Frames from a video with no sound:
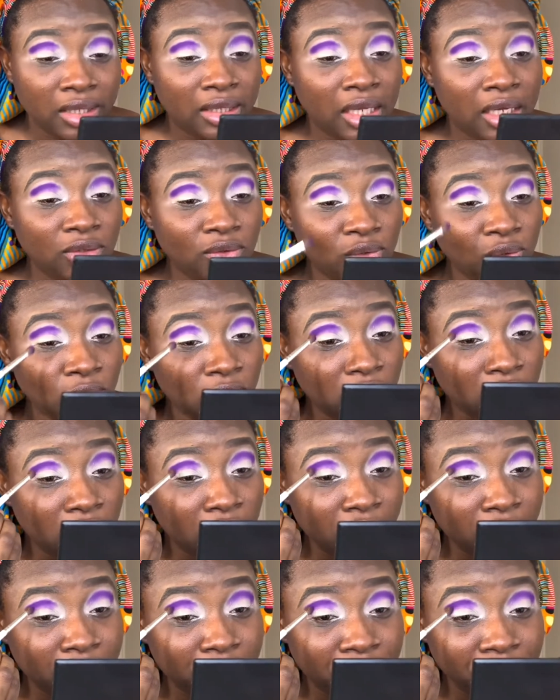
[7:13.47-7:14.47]
that's okay.
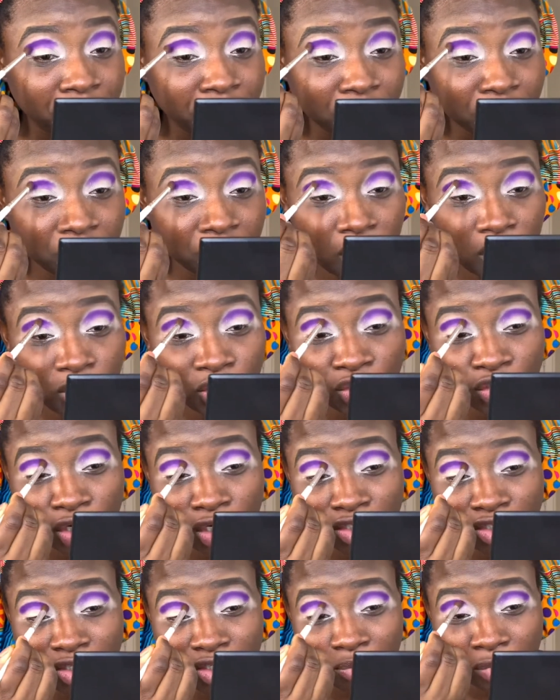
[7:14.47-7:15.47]

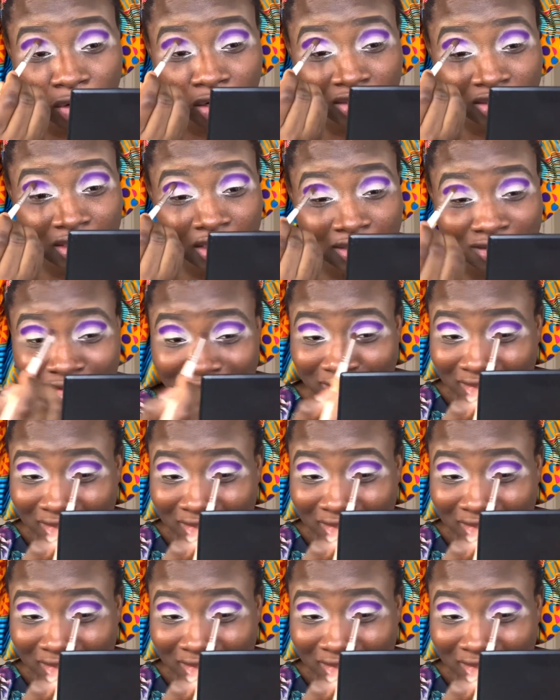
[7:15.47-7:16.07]
Trust the process.